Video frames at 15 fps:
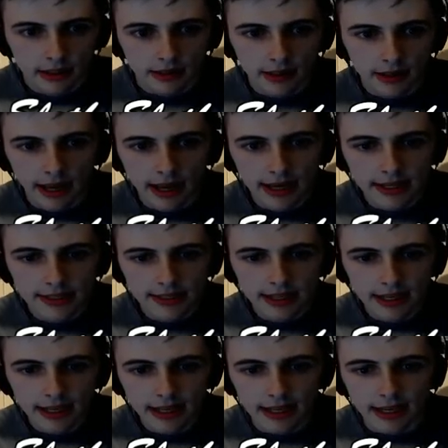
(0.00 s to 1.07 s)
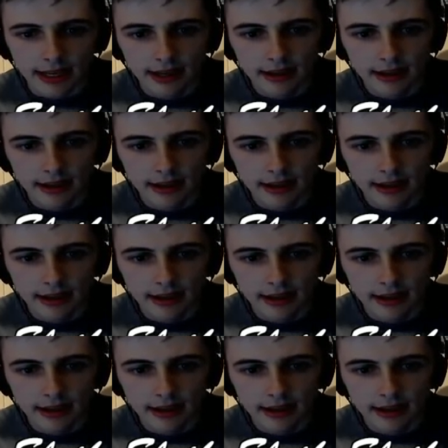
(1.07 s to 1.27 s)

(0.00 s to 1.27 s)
The hell is in here?